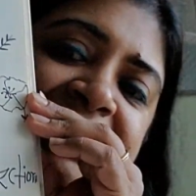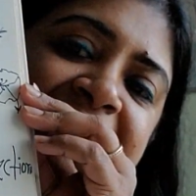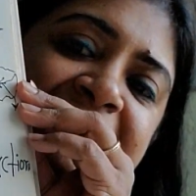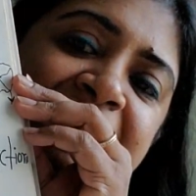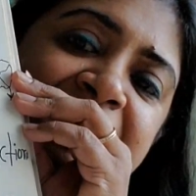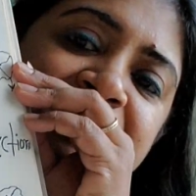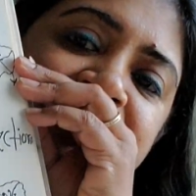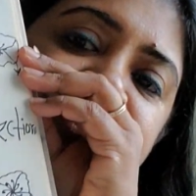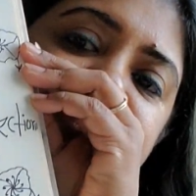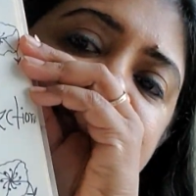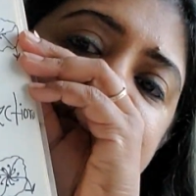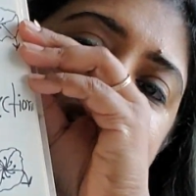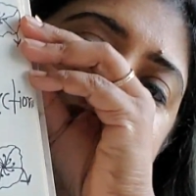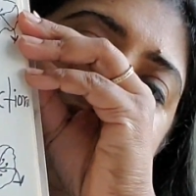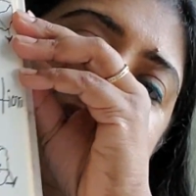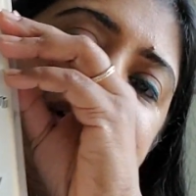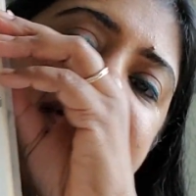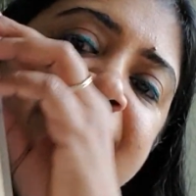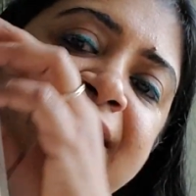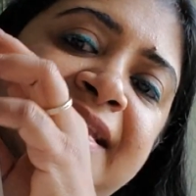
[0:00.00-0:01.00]
If you did
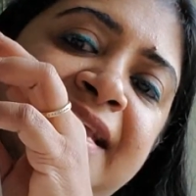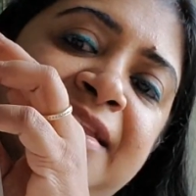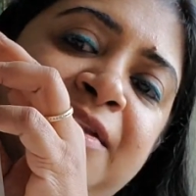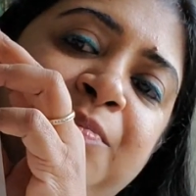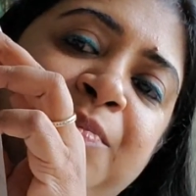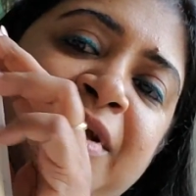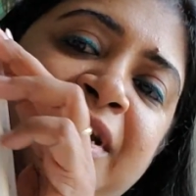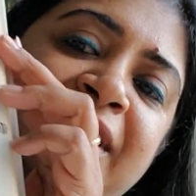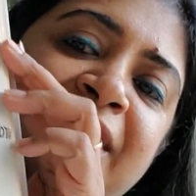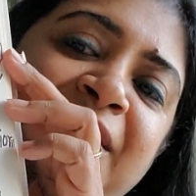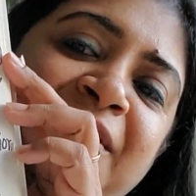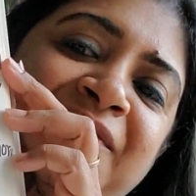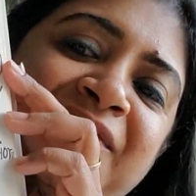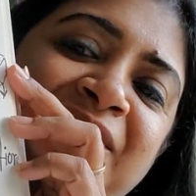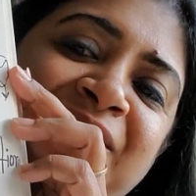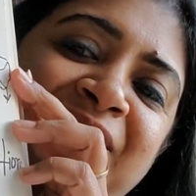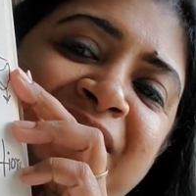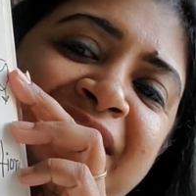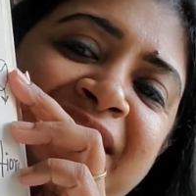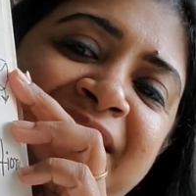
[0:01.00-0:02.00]
not see at the beginning of the
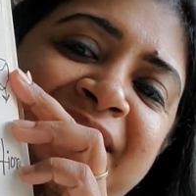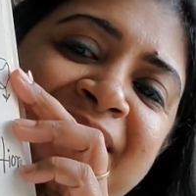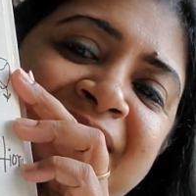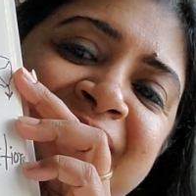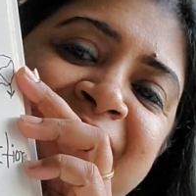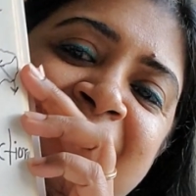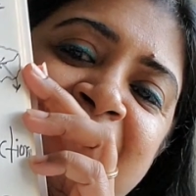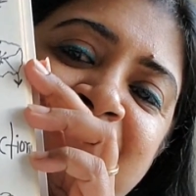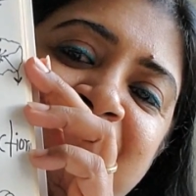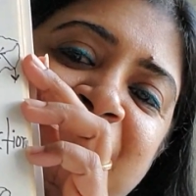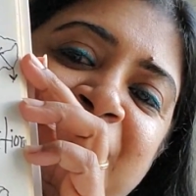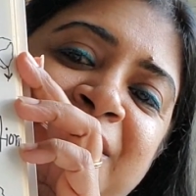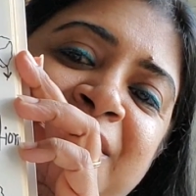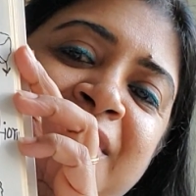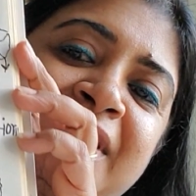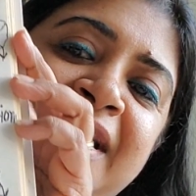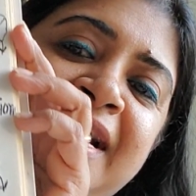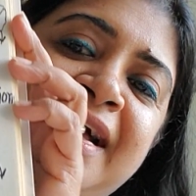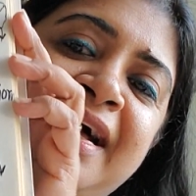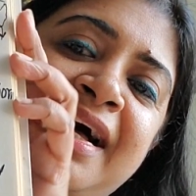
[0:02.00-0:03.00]
video, so
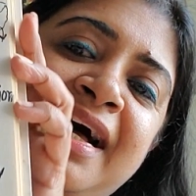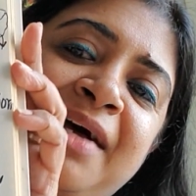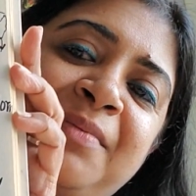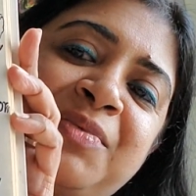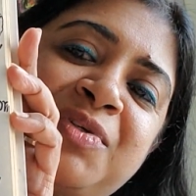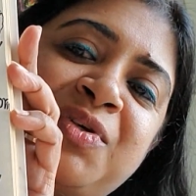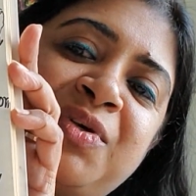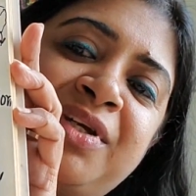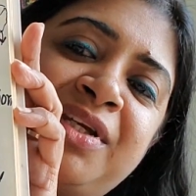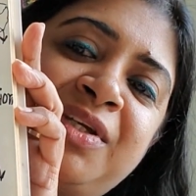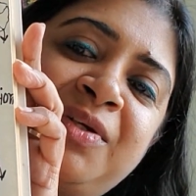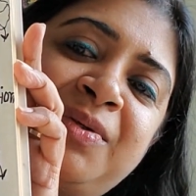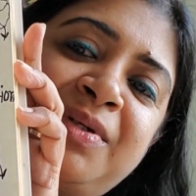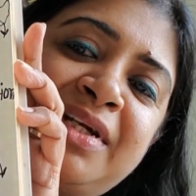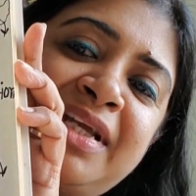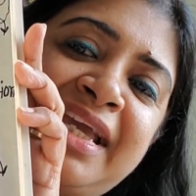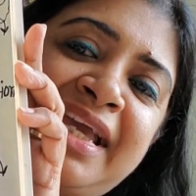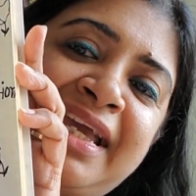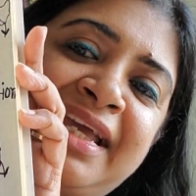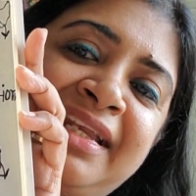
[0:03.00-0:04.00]
I'm showing you
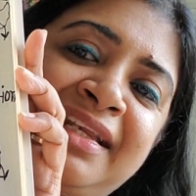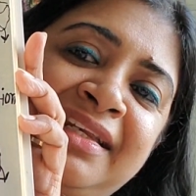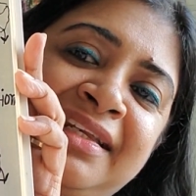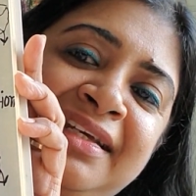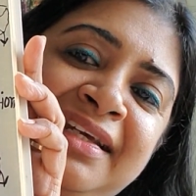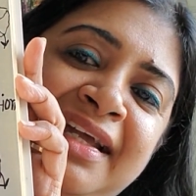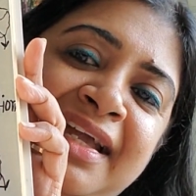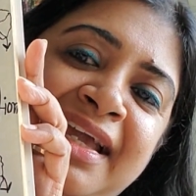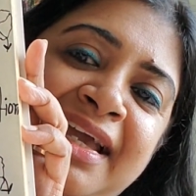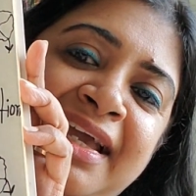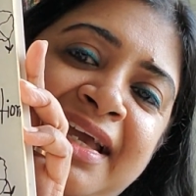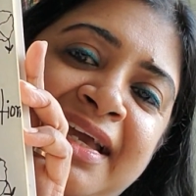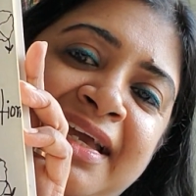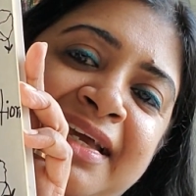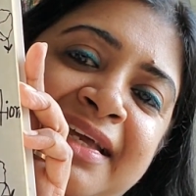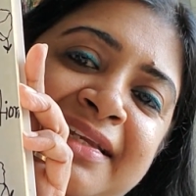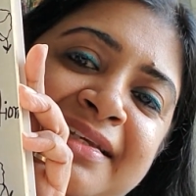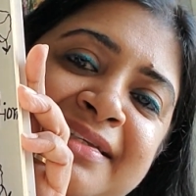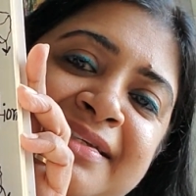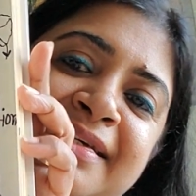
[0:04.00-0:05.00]
again,
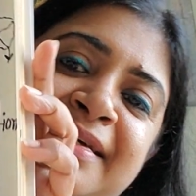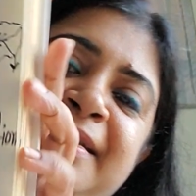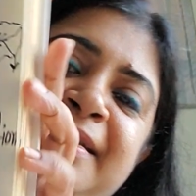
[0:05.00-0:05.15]
and